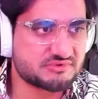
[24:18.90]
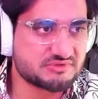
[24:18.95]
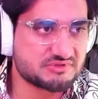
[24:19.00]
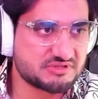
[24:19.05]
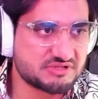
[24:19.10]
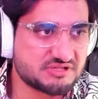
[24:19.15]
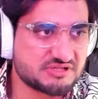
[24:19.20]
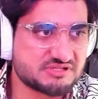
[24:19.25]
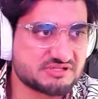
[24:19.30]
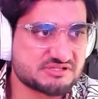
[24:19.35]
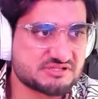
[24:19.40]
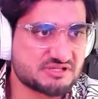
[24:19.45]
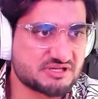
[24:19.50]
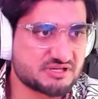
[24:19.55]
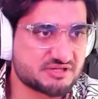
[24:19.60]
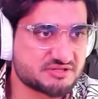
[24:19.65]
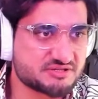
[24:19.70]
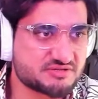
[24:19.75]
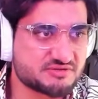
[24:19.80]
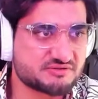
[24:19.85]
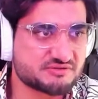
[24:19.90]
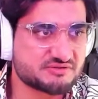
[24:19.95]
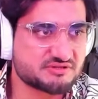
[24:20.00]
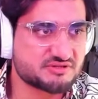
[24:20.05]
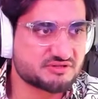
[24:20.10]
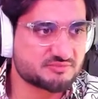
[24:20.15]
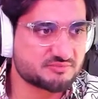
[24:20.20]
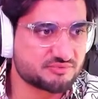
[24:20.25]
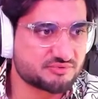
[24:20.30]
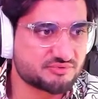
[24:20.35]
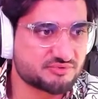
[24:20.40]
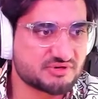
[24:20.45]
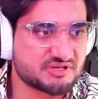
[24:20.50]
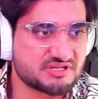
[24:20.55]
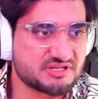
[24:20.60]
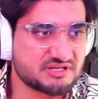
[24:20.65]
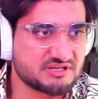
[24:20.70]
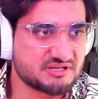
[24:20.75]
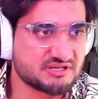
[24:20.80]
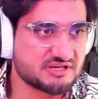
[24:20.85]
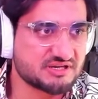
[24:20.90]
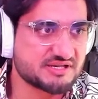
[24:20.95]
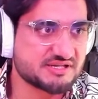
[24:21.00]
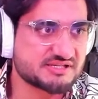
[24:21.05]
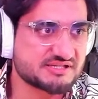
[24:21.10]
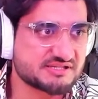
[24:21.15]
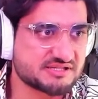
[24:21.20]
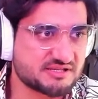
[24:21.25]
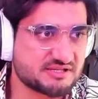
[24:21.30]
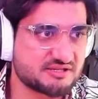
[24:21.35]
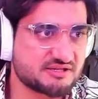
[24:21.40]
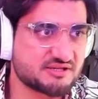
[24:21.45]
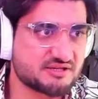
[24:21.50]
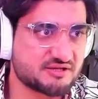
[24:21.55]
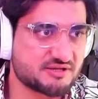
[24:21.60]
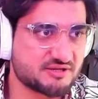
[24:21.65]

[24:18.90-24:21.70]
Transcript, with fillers: These statues are pretty nice and,